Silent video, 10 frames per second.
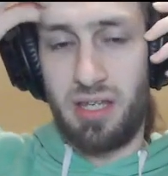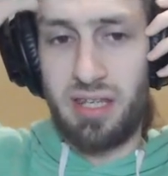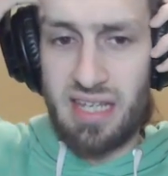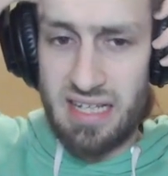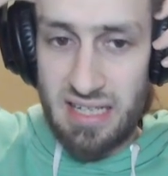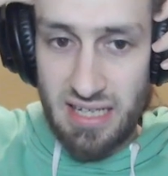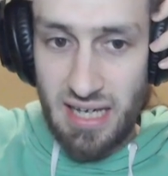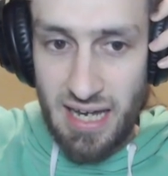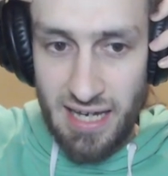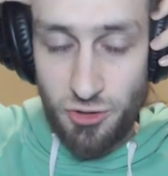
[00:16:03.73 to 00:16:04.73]
the
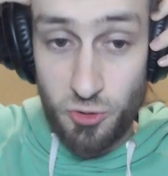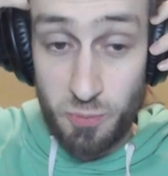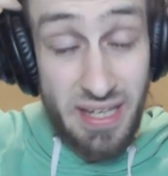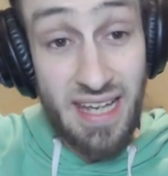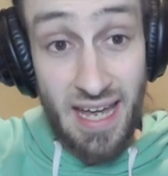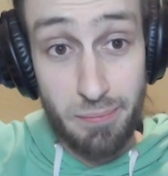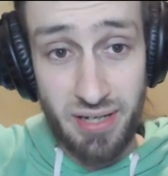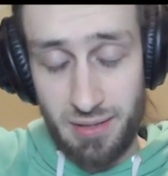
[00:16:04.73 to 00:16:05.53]
actual p-hat manip.